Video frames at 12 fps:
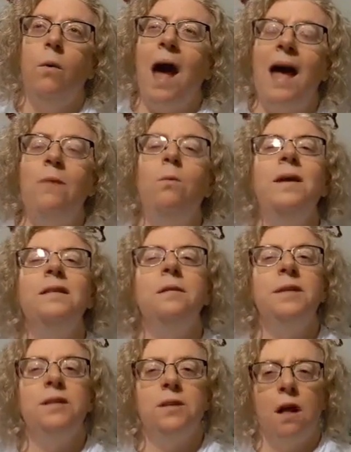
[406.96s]
and
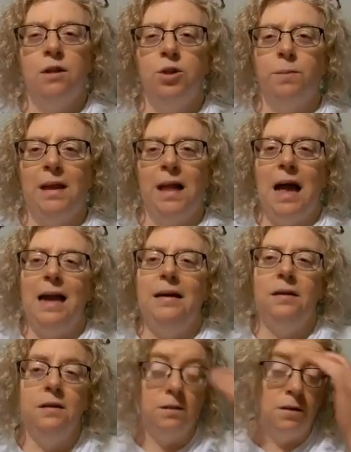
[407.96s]
wisdom is knowledge applied.
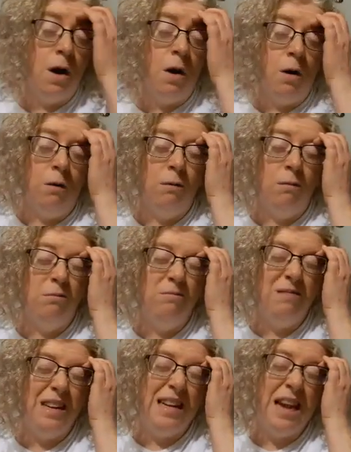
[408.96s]
So,
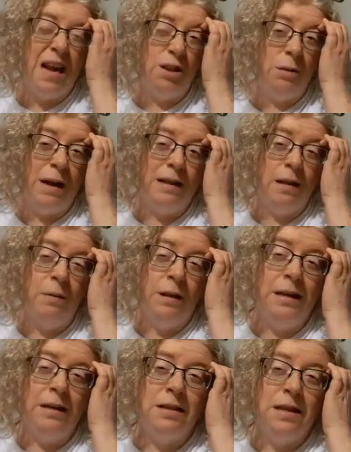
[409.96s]
not directly
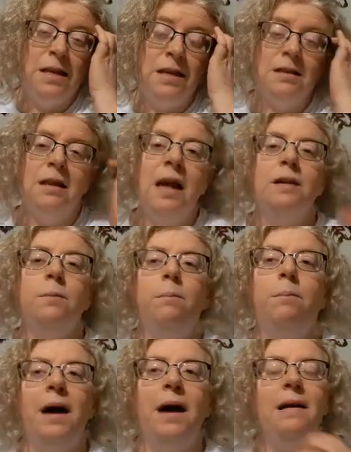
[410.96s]
related to the intellect,
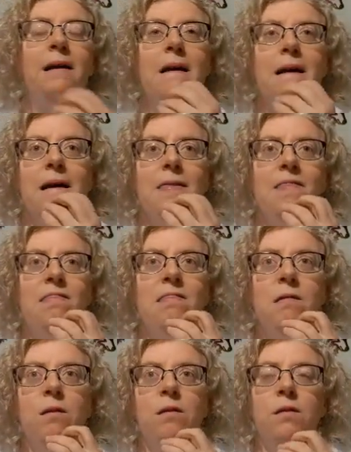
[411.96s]
but
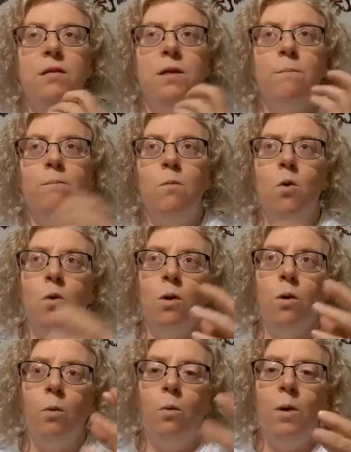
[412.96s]
the
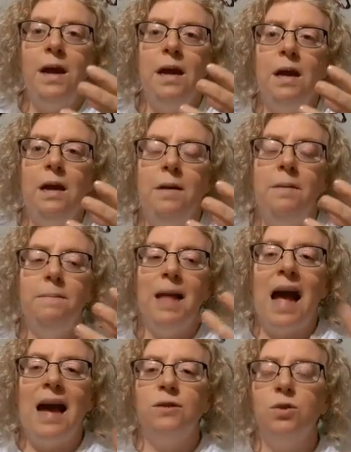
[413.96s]
more we
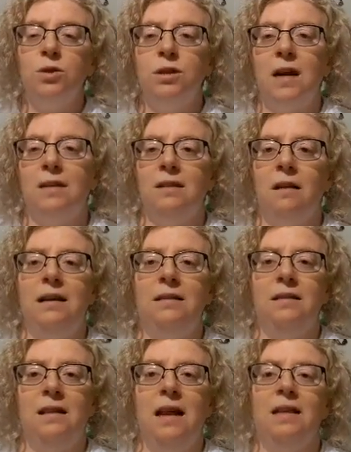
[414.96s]
exercise our
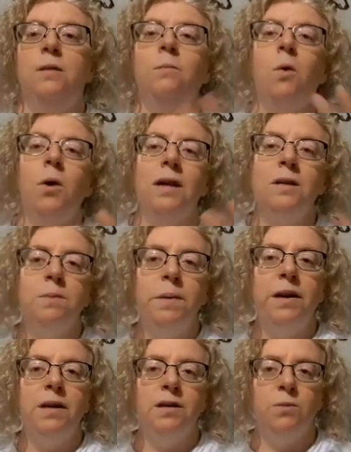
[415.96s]
intellect, the more
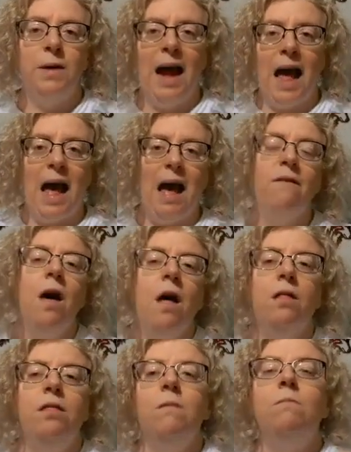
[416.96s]
experience we have,
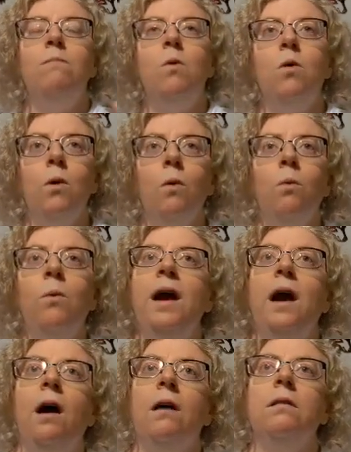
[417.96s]
the more we
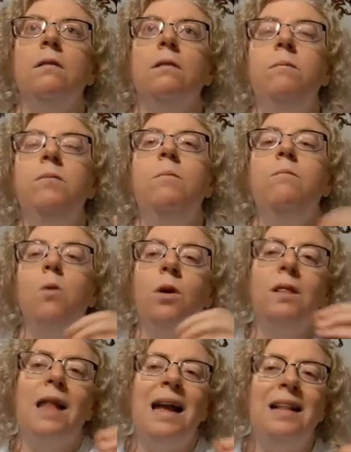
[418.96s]
are, the more
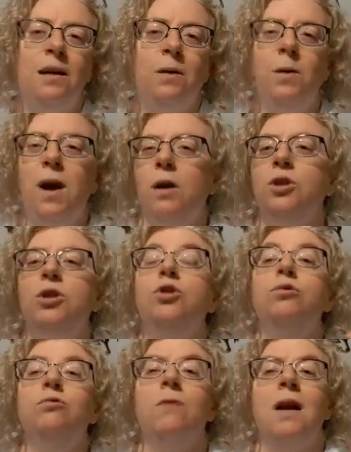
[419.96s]
likely we are to
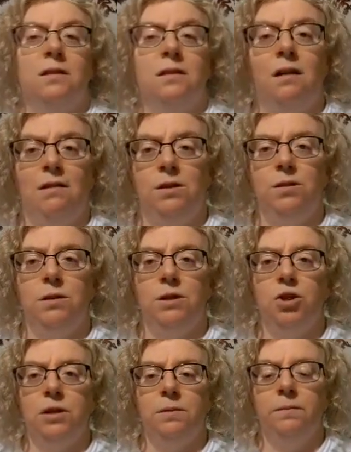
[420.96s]
trust our
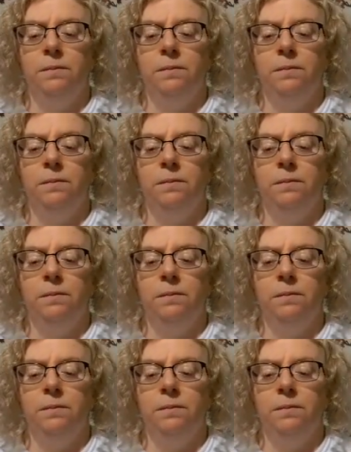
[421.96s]
intuition.